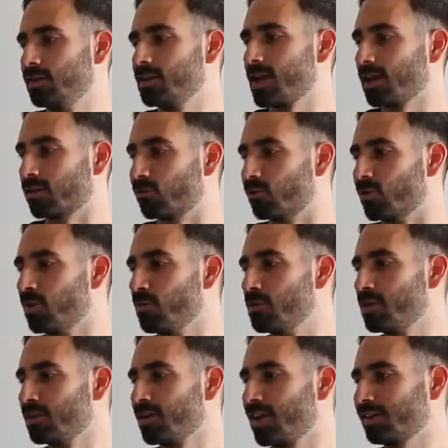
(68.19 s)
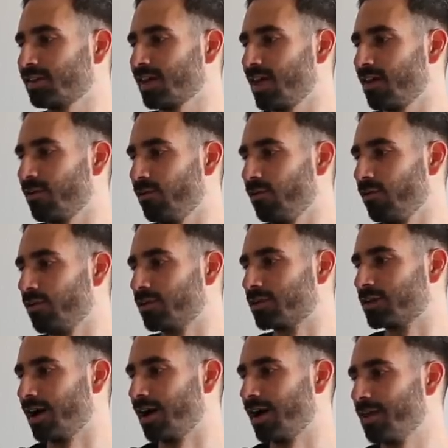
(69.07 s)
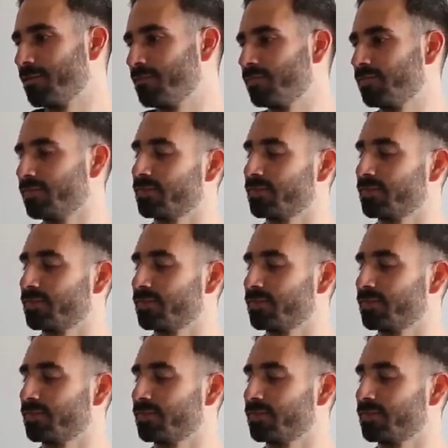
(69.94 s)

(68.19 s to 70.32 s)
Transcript: You gotta grill me like that all the time?